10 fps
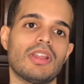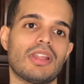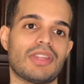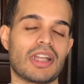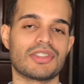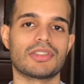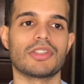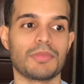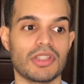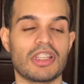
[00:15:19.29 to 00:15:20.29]
That's
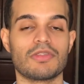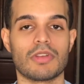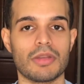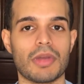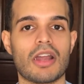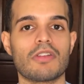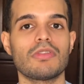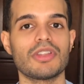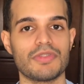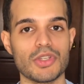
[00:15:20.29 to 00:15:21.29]
something that's very
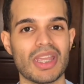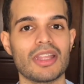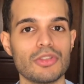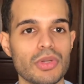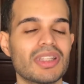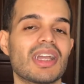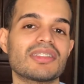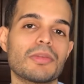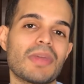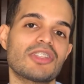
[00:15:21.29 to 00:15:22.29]
powerful. If you can do it, that's
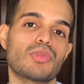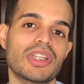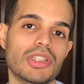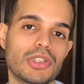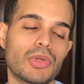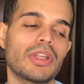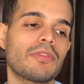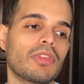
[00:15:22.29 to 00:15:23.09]
the best way to do it.